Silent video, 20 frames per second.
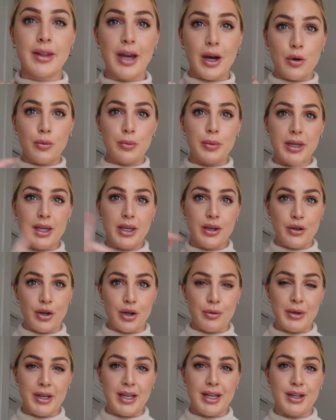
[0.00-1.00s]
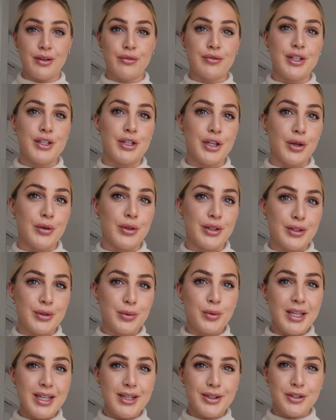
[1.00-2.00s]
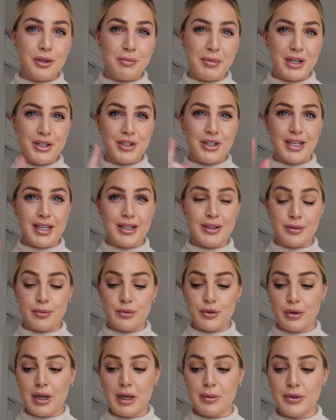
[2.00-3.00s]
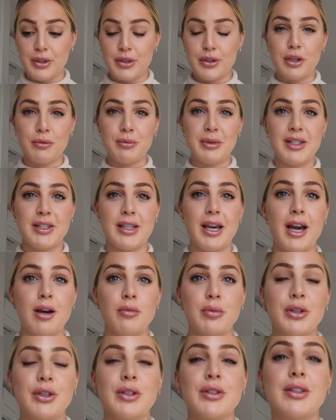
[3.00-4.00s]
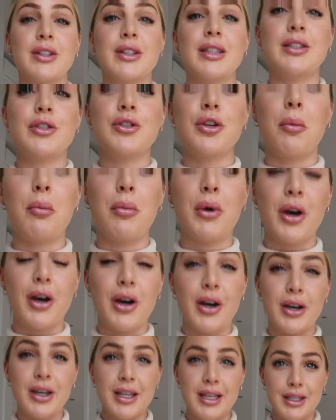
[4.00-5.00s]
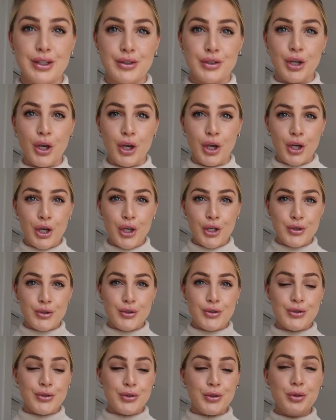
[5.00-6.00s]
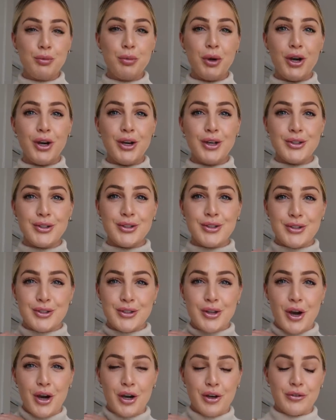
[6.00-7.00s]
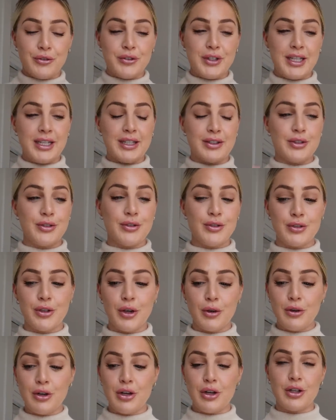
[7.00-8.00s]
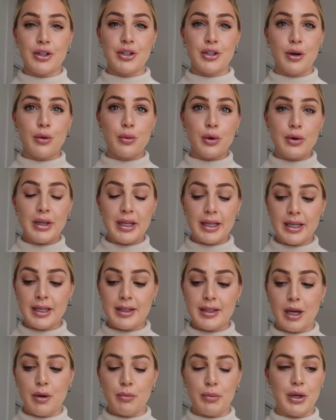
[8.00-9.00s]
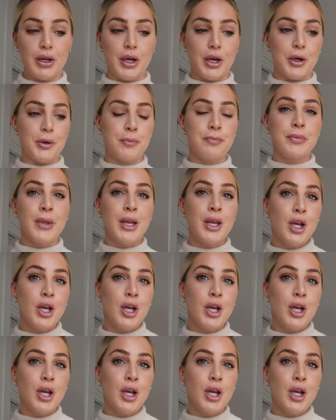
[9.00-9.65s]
That'll be coming in a video this week, so make sure you hit subscribe so you don't miss that, because this jumper is super soft. It is so lush. I will link it down below,